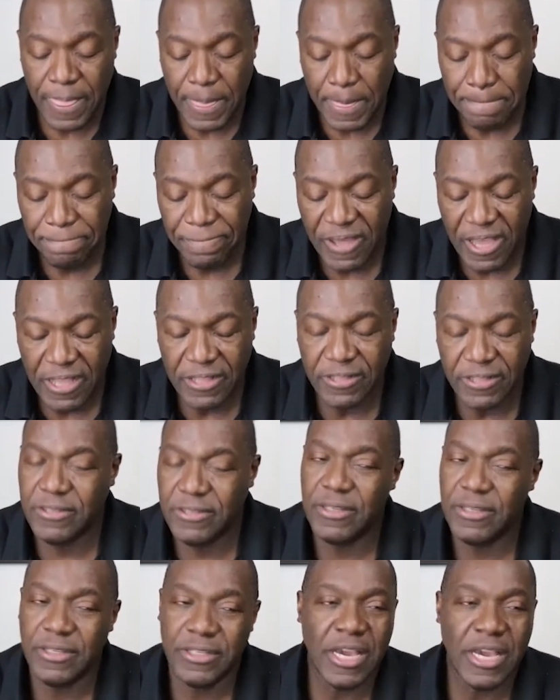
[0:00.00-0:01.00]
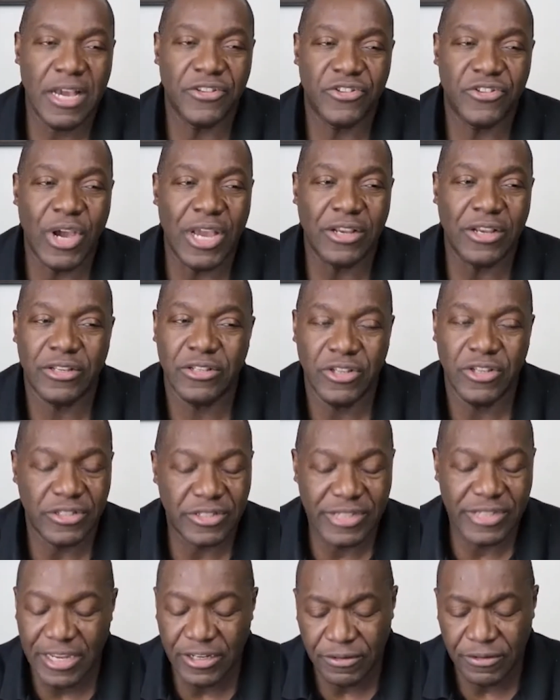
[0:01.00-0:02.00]
and yeah, so I just
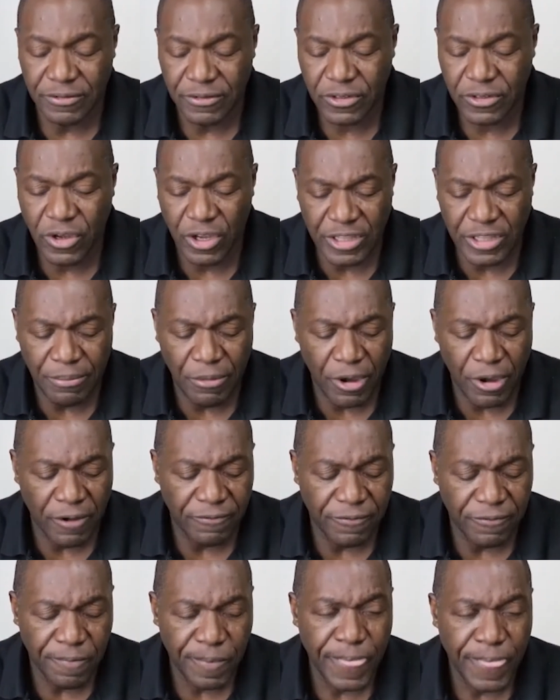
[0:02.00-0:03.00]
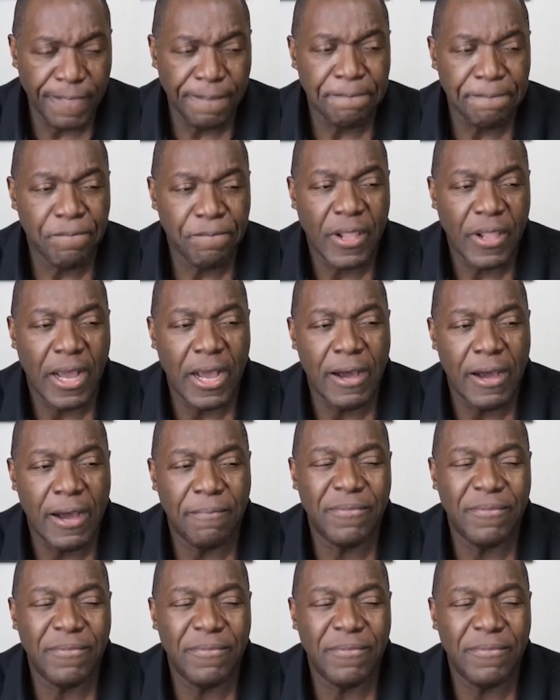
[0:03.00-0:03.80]
kind of cut them off. Um,